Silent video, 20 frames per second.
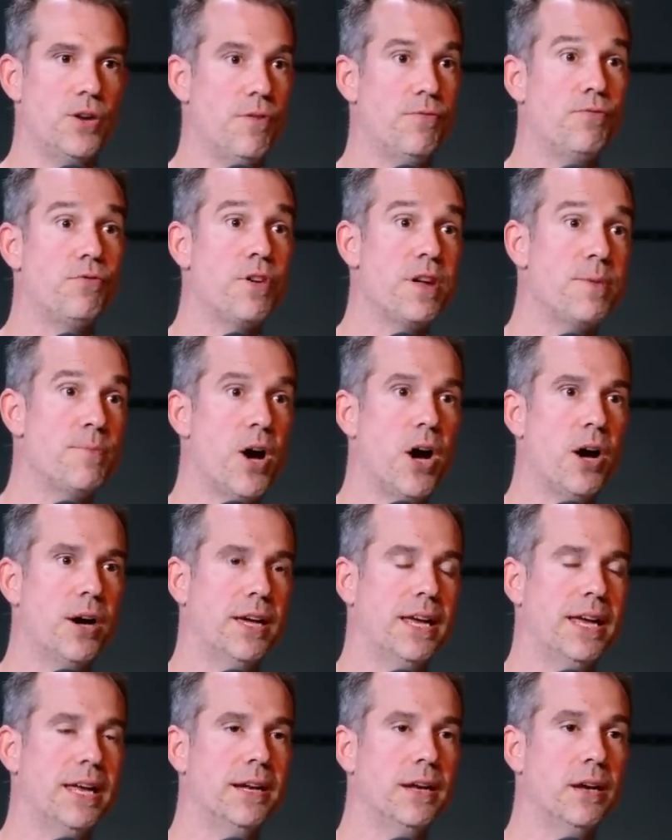free
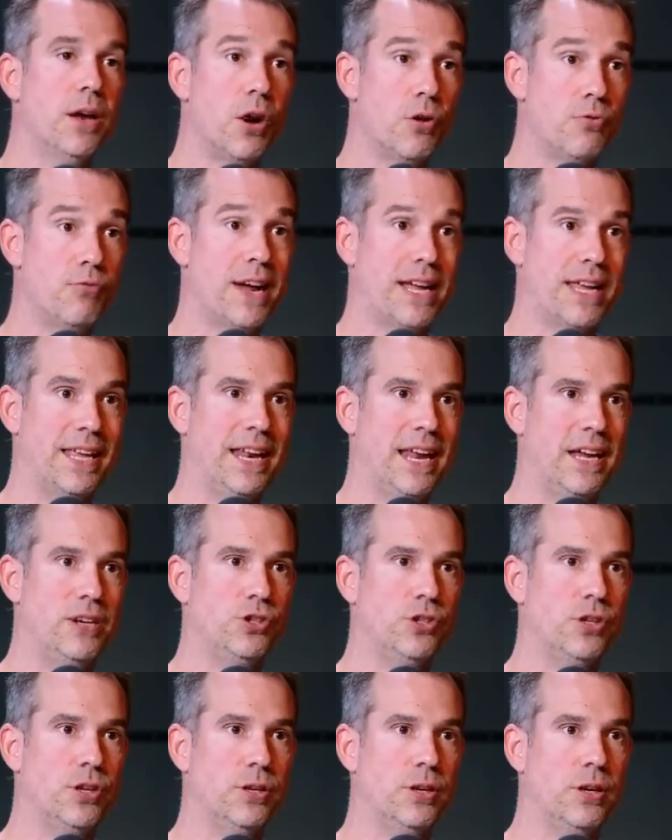market, low
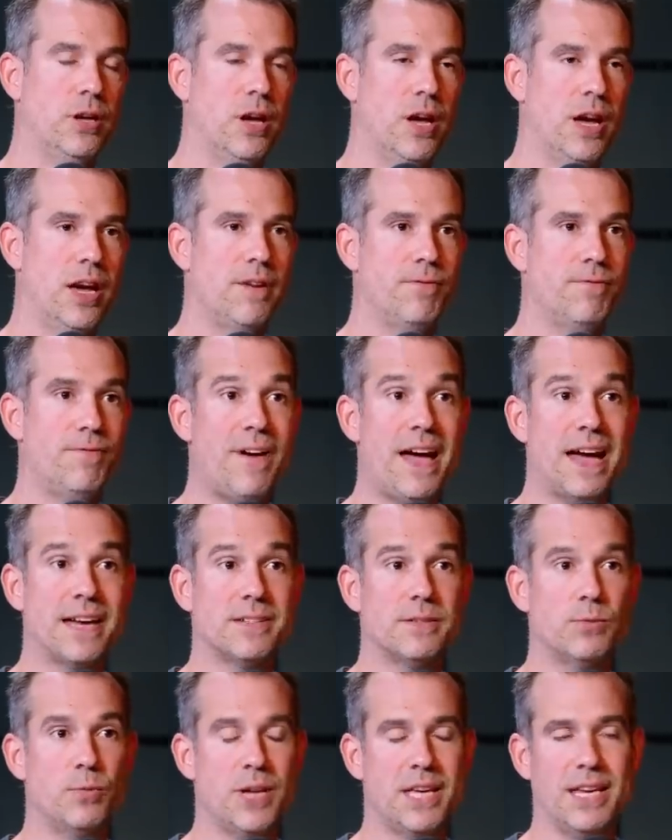regulation. And in
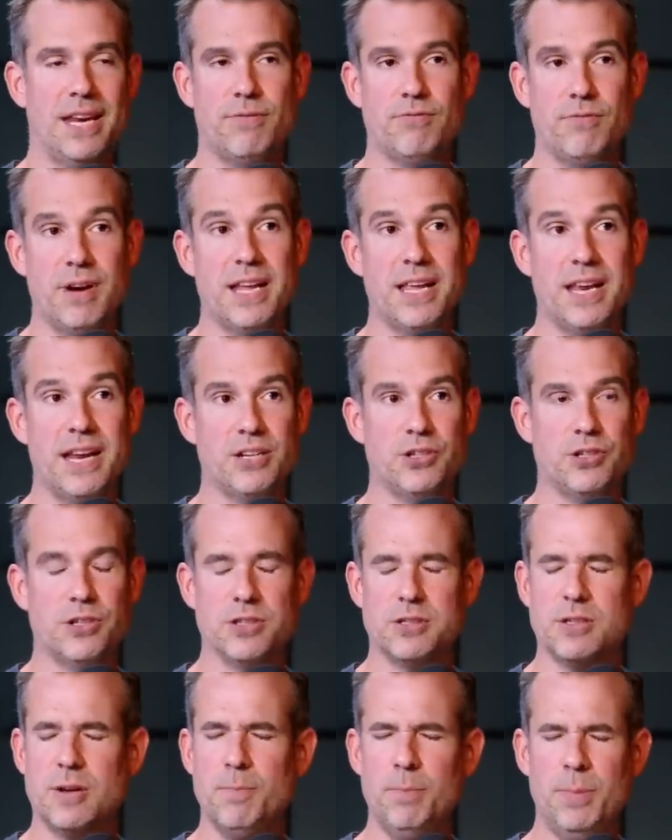fact, we can have
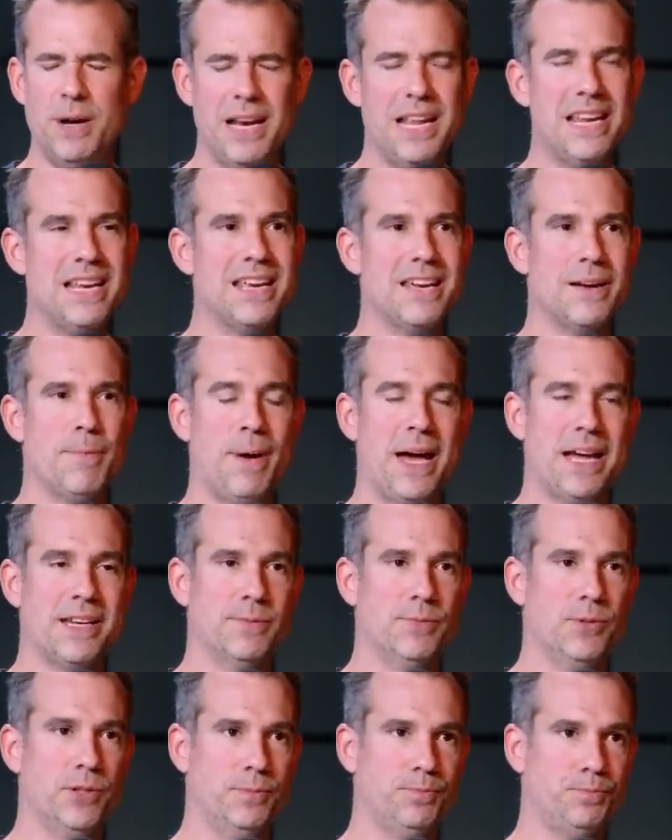regulations completely
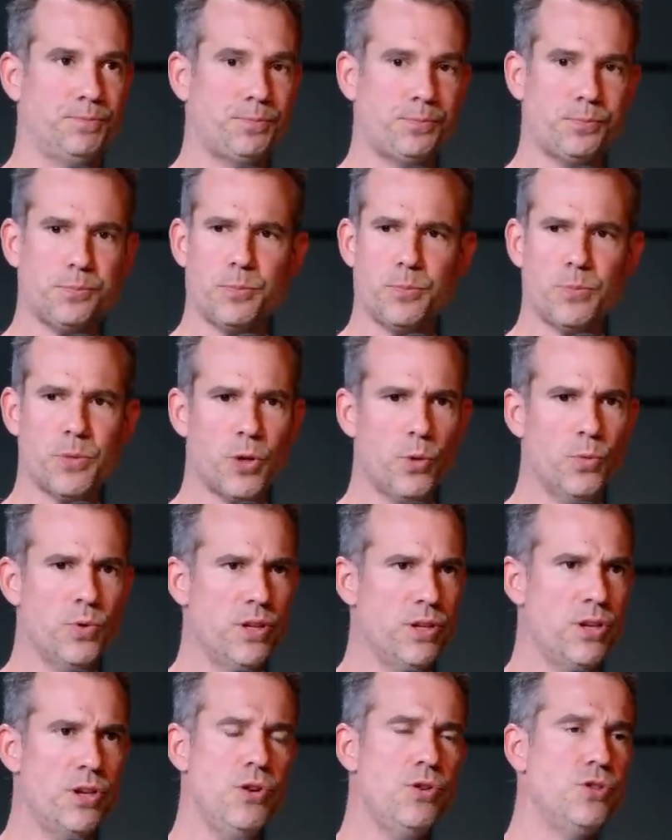compatible
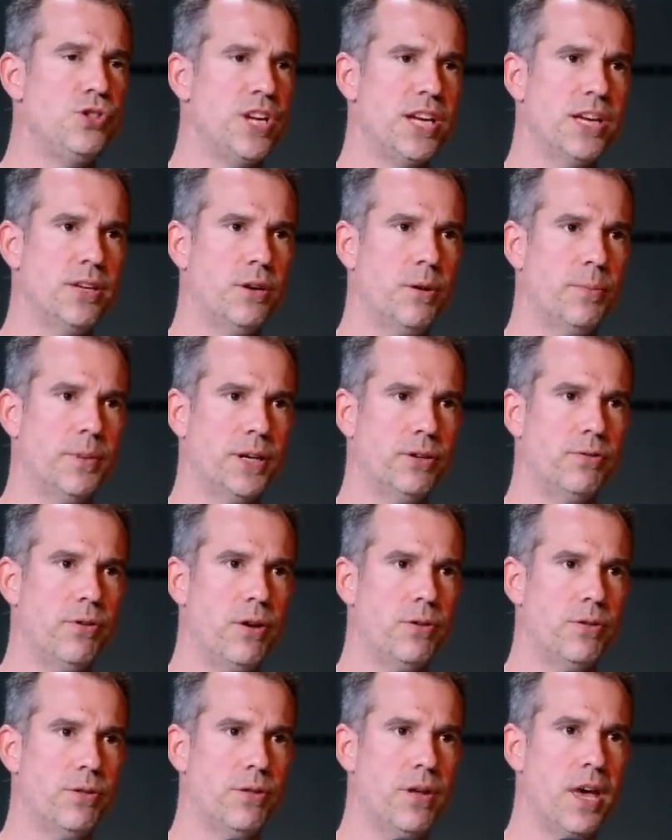with huge economic
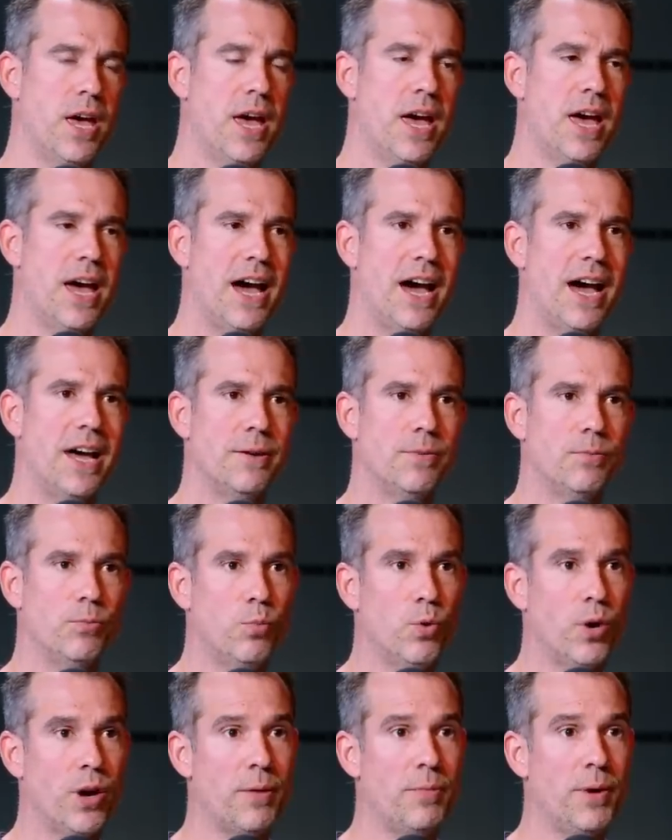growth. And
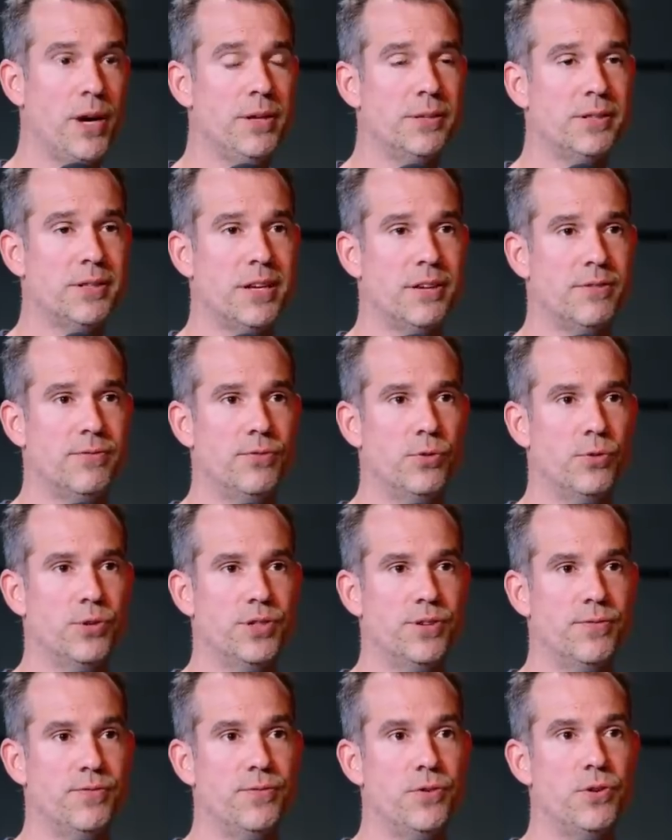what I'm asking for
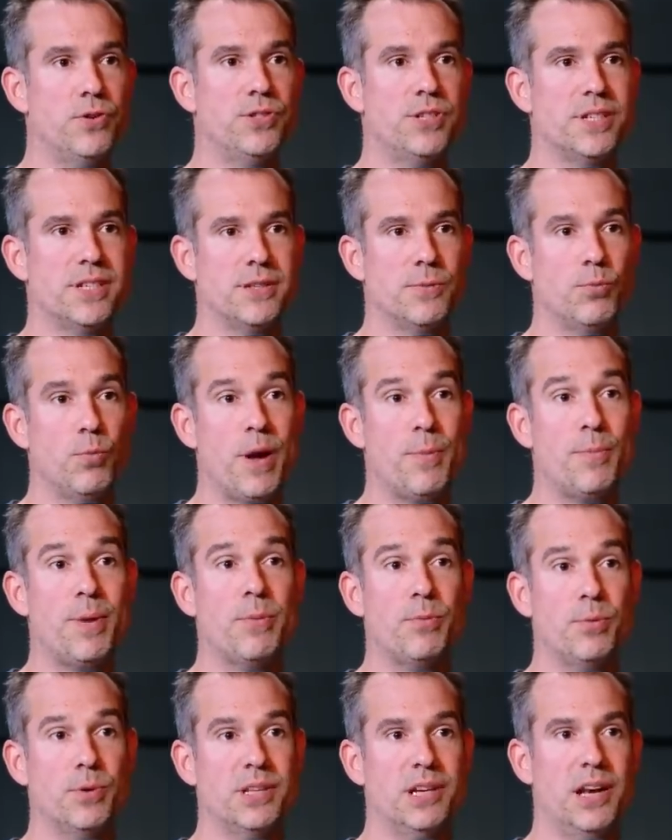is a food system where
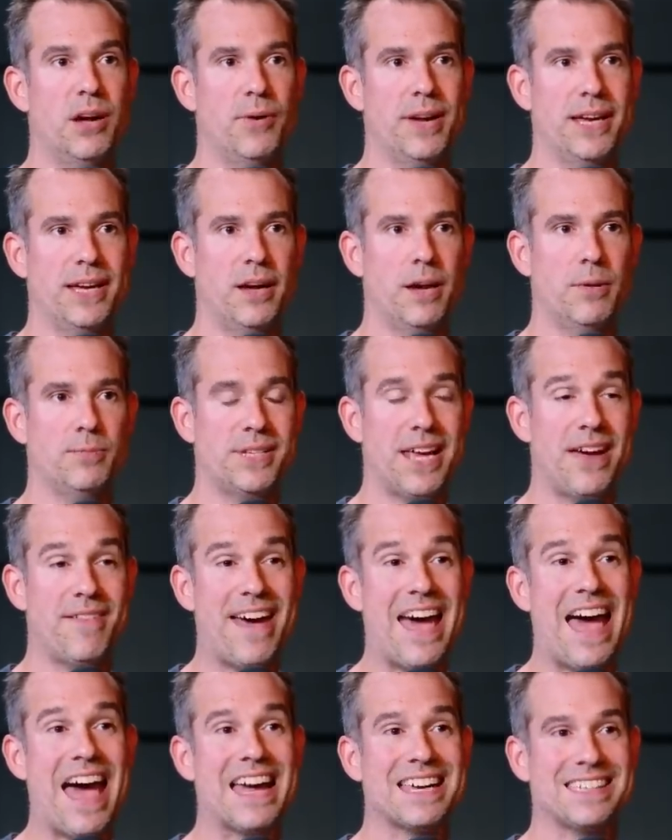people with low incomes have
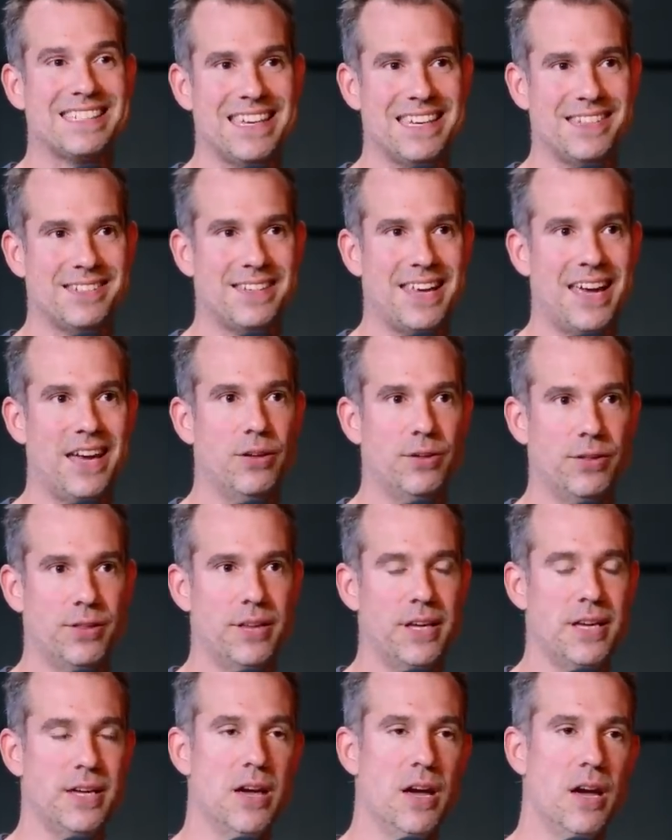access to
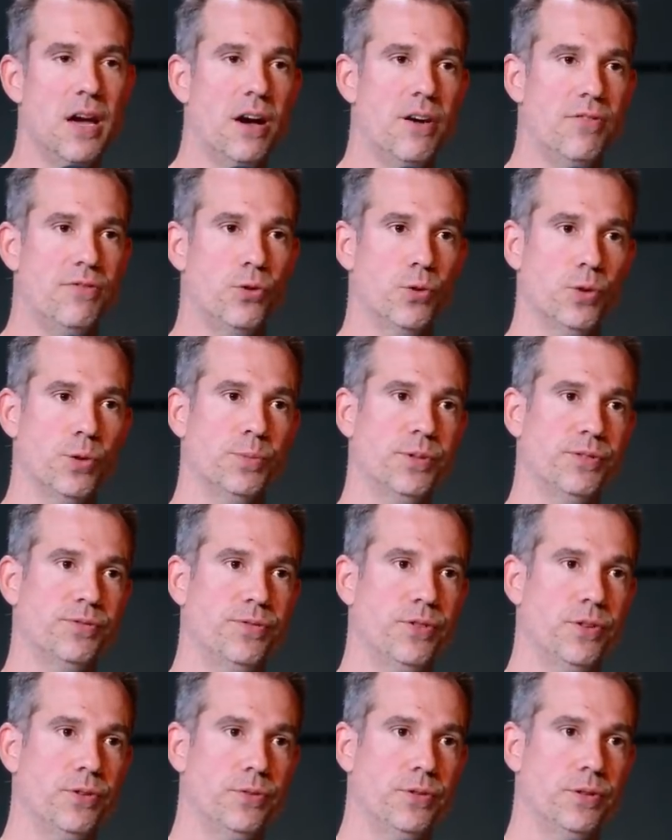healthy, affordable
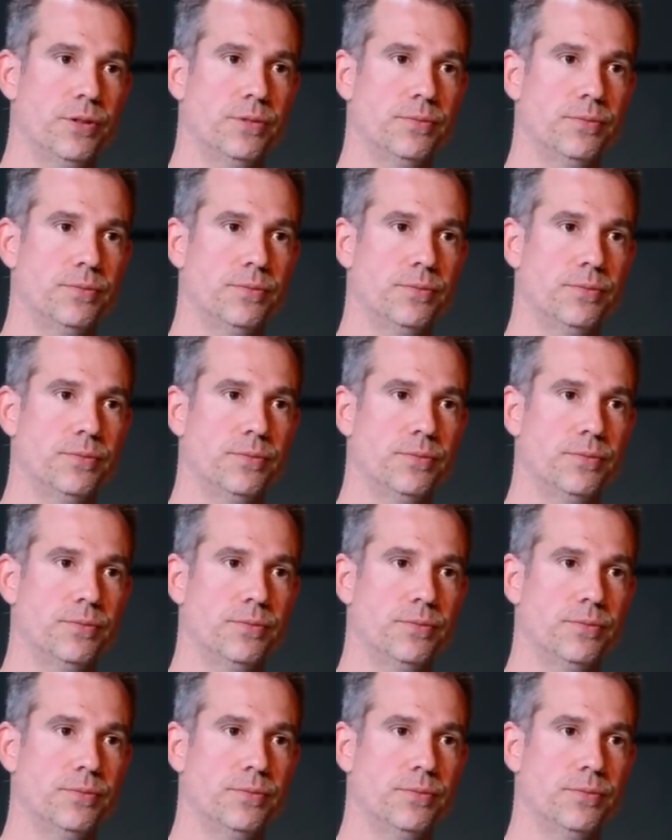food.